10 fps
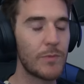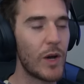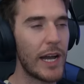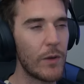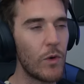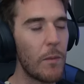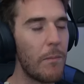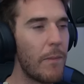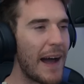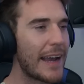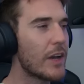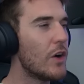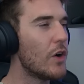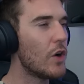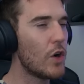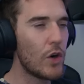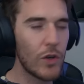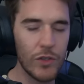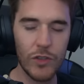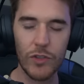but I will back
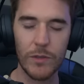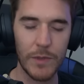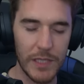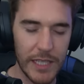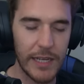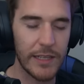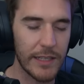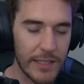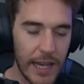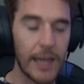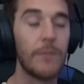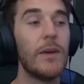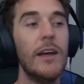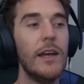100% of the time